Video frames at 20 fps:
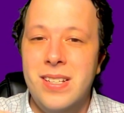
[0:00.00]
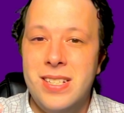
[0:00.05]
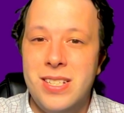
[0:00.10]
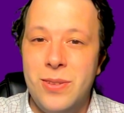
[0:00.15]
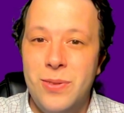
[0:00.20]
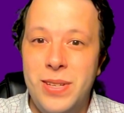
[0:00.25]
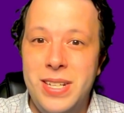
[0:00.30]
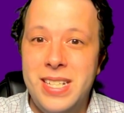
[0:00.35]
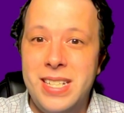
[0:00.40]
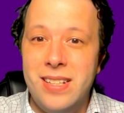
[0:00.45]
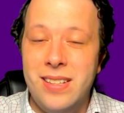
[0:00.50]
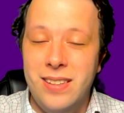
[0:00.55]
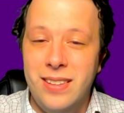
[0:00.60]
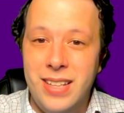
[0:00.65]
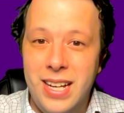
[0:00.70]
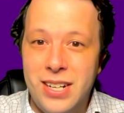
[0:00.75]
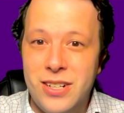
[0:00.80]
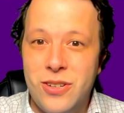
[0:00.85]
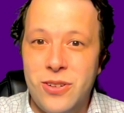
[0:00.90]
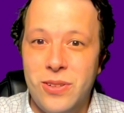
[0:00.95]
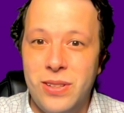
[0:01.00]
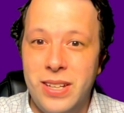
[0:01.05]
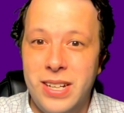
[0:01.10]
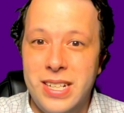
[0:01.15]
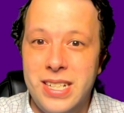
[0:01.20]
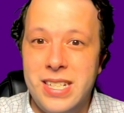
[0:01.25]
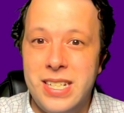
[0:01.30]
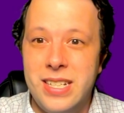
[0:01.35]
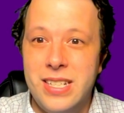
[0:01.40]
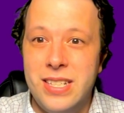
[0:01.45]
So these
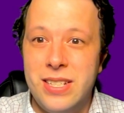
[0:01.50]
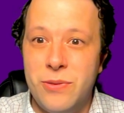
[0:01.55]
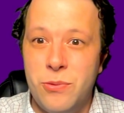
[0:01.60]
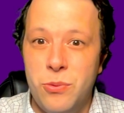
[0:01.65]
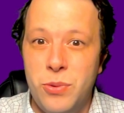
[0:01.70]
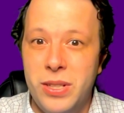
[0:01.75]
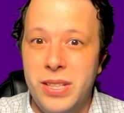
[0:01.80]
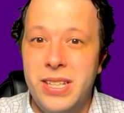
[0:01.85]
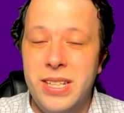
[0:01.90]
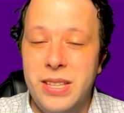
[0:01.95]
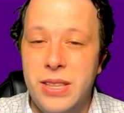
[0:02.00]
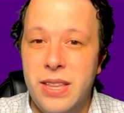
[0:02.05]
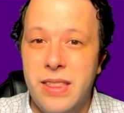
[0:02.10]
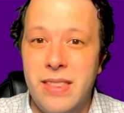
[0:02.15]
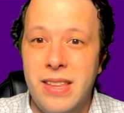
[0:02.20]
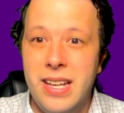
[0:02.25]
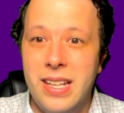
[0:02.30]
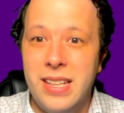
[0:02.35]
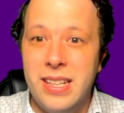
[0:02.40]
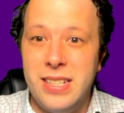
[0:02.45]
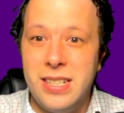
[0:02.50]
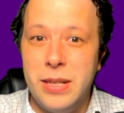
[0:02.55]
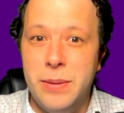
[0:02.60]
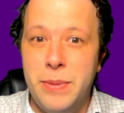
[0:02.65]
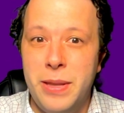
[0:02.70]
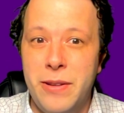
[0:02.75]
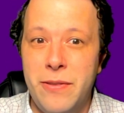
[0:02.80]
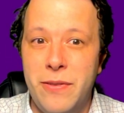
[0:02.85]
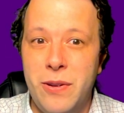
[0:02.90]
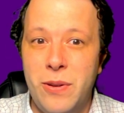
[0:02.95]
electrolytes is really the thing that's going to
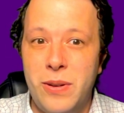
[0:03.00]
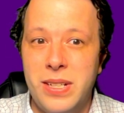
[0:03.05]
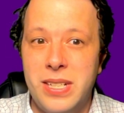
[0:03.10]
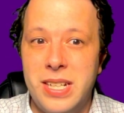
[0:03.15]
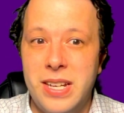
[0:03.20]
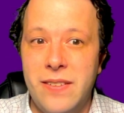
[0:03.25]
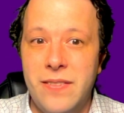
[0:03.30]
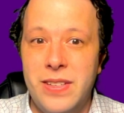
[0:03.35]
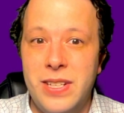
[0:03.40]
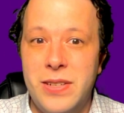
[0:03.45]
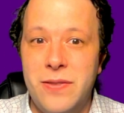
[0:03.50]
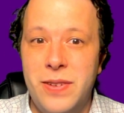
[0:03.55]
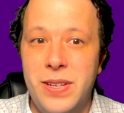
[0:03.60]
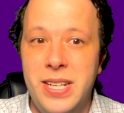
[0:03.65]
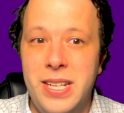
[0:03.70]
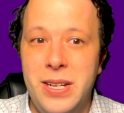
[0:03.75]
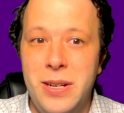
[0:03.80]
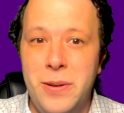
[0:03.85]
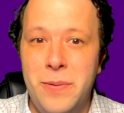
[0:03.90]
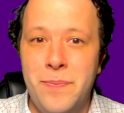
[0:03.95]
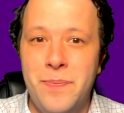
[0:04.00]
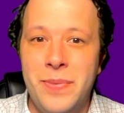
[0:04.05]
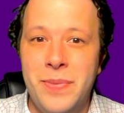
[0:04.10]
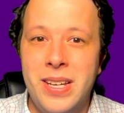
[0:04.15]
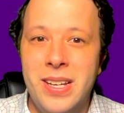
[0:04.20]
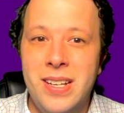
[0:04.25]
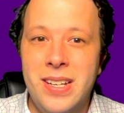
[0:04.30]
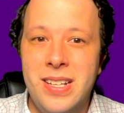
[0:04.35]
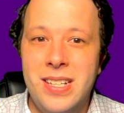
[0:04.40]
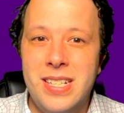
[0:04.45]
be the focus of this video
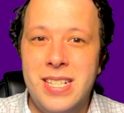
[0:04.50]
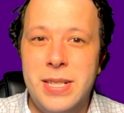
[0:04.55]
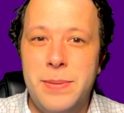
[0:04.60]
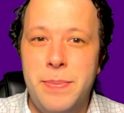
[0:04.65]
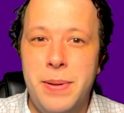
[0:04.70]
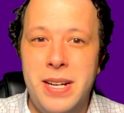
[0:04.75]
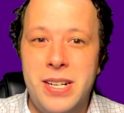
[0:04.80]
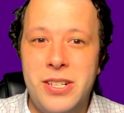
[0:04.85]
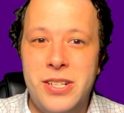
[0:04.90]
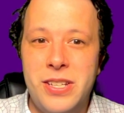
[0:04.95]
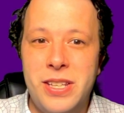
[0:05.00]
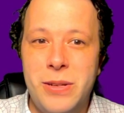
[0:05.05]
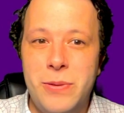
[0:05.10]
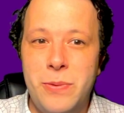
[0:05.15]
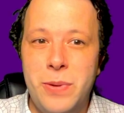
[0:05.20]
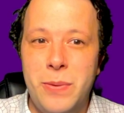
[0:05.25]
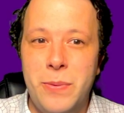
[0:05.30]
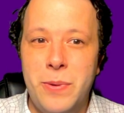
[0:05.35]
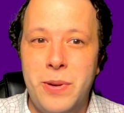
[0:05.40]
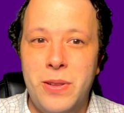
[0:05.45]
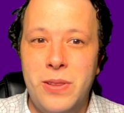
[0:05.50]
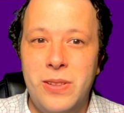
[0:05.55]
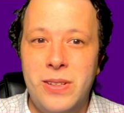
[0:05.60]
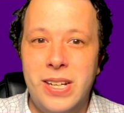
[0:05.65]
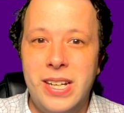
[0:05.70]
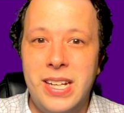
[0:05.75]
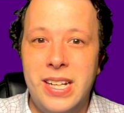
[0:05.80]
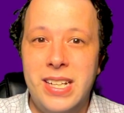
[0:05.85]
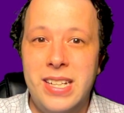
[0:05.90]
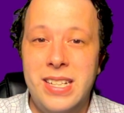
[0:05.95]
especially when we're
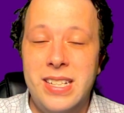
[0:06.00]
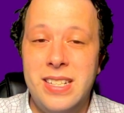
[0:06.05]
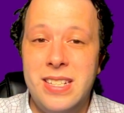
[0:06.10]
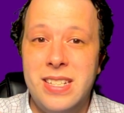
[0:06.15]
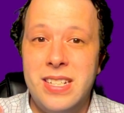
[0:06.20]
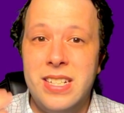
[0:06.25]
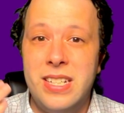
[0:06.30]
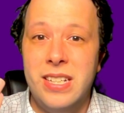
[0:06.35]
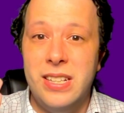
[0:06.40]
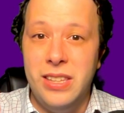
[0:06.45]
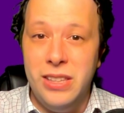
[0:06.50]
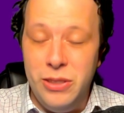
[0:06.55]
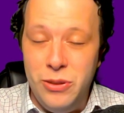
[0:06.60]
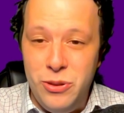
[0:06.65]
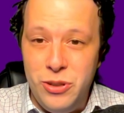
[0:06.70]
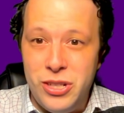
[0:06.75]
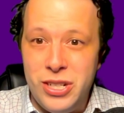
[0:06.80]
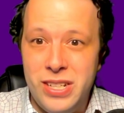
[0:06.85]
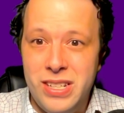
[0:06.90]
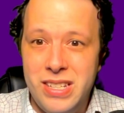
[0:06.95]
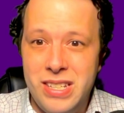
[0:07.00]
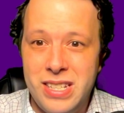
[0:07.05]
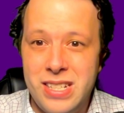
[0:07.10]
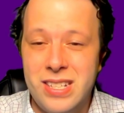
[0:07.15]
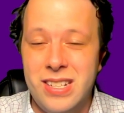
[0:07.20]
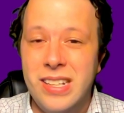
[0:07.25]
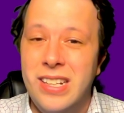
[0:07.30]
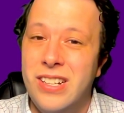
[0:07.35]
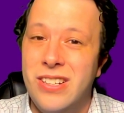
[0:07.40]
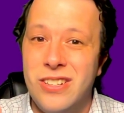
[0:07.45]
looking in solutions.
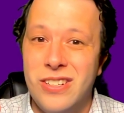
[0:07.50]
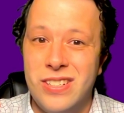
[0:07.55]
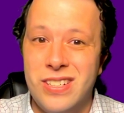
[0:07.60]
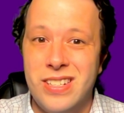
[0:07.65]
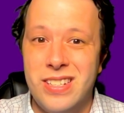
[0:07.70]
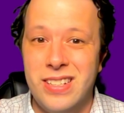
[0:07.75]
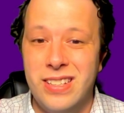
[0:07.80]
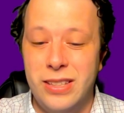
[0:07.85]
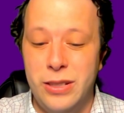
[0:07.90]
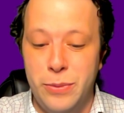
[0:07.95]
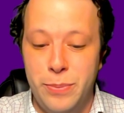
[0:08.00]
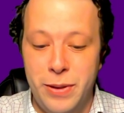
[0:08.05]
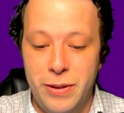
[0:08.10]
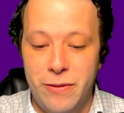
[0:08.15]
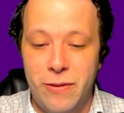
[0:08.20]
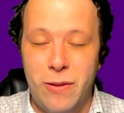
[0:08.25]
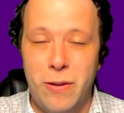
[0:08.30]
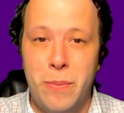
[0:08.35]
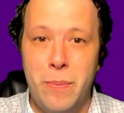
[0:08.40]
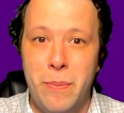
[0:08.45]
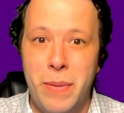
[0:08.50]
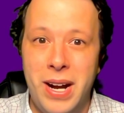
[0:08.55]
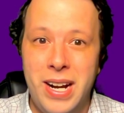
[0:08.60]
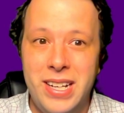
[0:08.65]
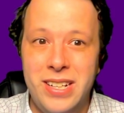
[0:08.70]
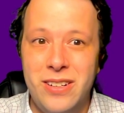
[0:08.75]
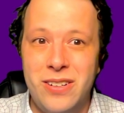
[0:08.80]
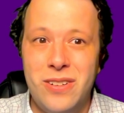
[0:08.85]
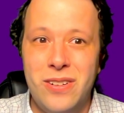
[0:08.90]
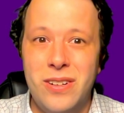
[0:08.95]
And just as a little bit of a
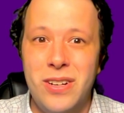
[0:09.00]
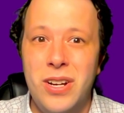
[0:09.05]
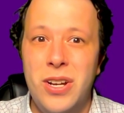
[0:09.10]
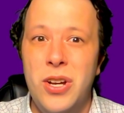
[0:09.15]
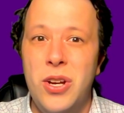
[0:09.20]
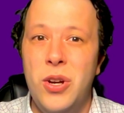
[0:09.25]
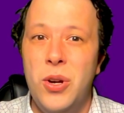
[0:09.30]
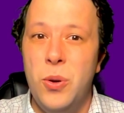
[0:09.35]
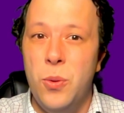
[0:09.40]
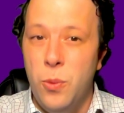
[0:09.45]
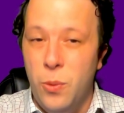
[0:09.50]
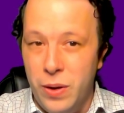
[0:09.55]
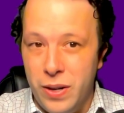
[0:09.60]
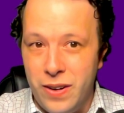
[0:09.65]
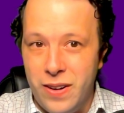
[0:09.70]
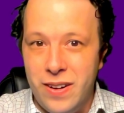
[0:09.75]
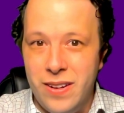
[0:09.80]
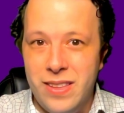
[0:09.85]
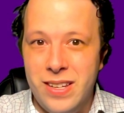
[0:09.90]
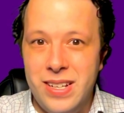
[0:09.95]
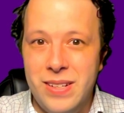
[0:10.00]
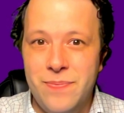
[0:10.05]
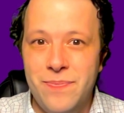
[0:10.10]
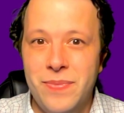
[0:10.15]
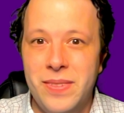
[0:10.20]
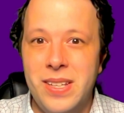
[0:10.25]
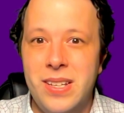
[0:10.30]
reminder, what are they?